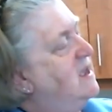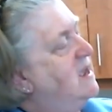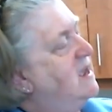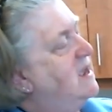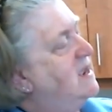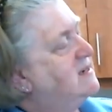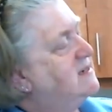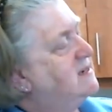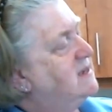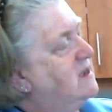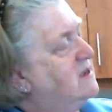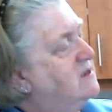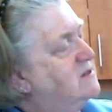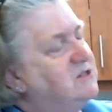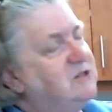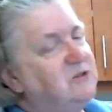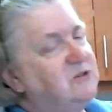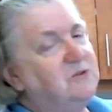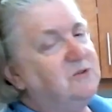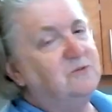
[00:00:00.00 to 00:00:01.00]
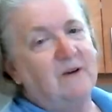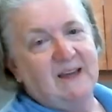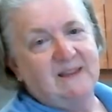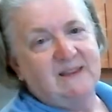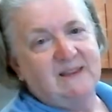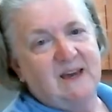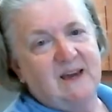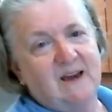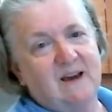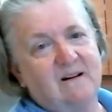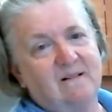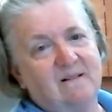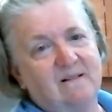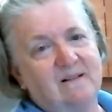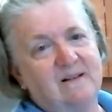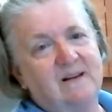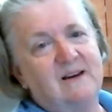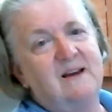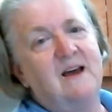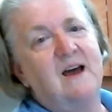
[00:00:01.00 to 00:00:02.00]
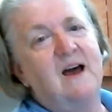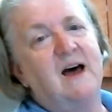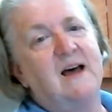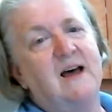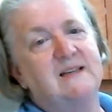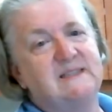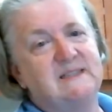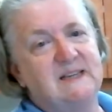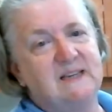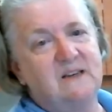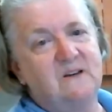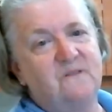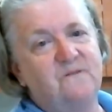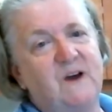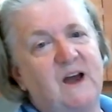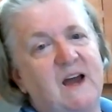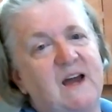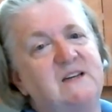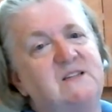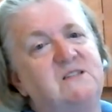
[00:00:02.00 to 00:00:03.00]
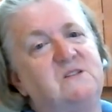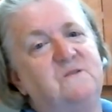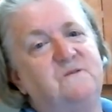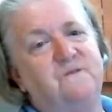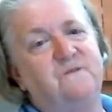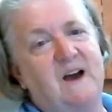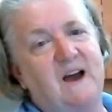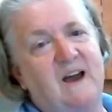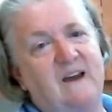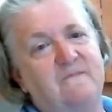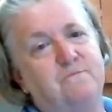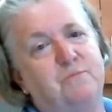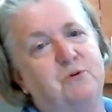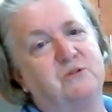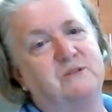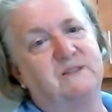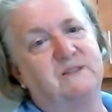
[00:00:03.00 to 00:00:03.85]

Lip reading: it tells you right there, acidified to 5%.